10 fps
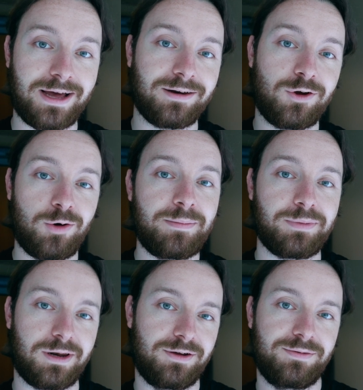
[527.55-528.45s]
and comment
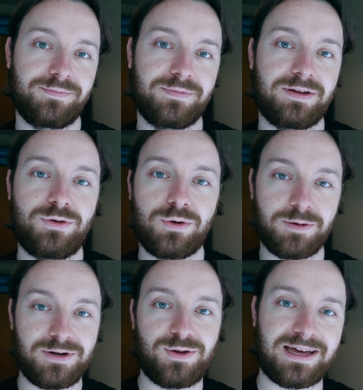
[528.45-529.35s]
below if you're
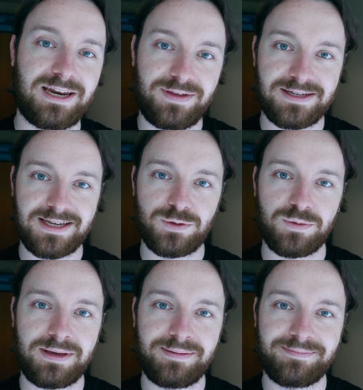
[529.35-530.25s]
going to be doing any of these things
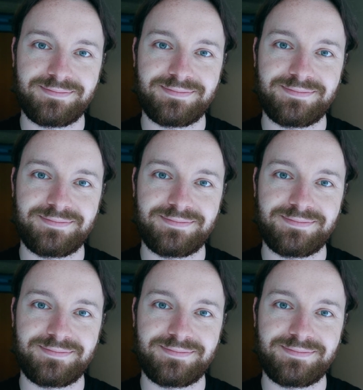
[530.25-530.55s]
with me.